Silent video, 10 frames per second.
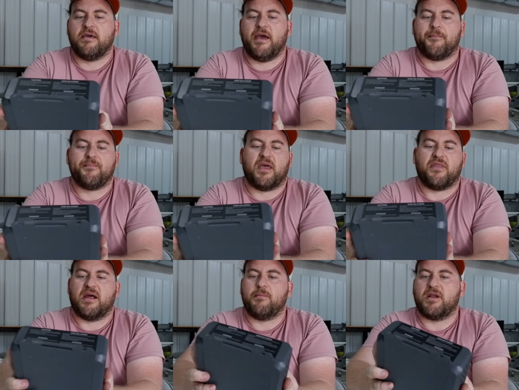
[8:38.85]
Yeah,
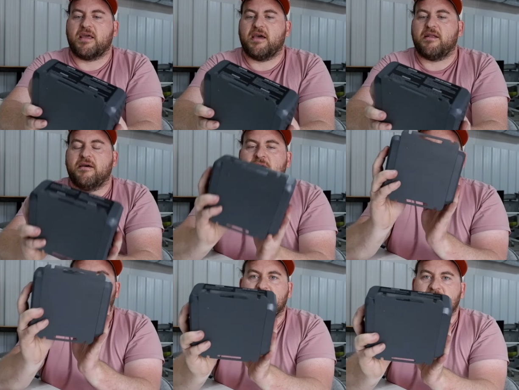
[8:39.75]
and then I'm going to get
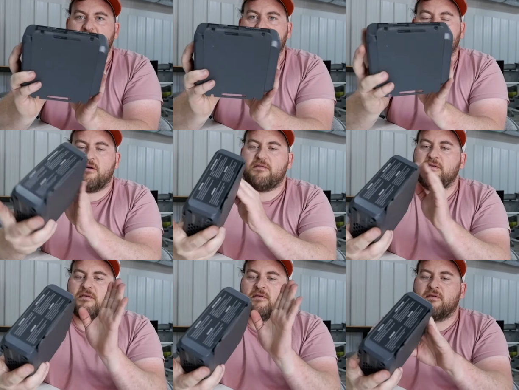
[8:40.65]
this
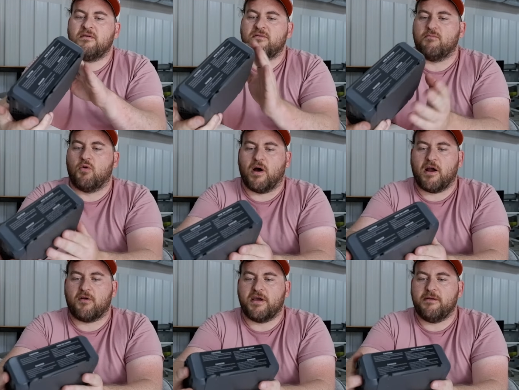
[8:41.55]
installed, then we'll
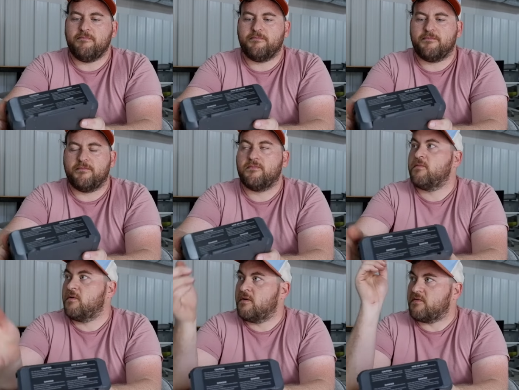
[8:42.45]
wire it in,
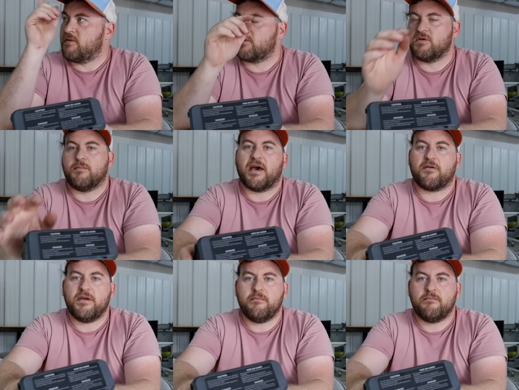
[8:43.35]
then we'll do the
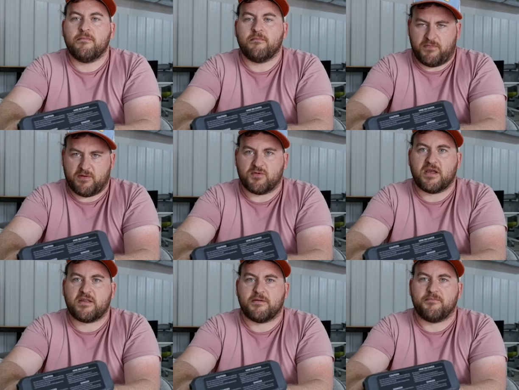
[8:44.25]
battery, then we'll
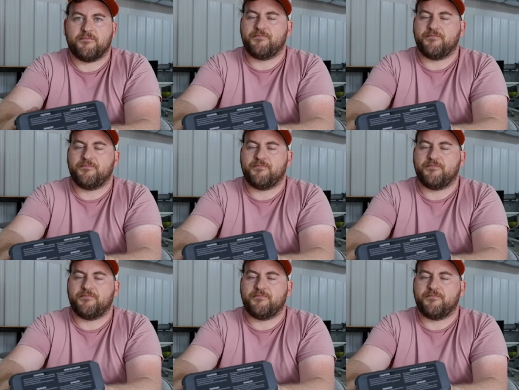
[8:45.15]
test it.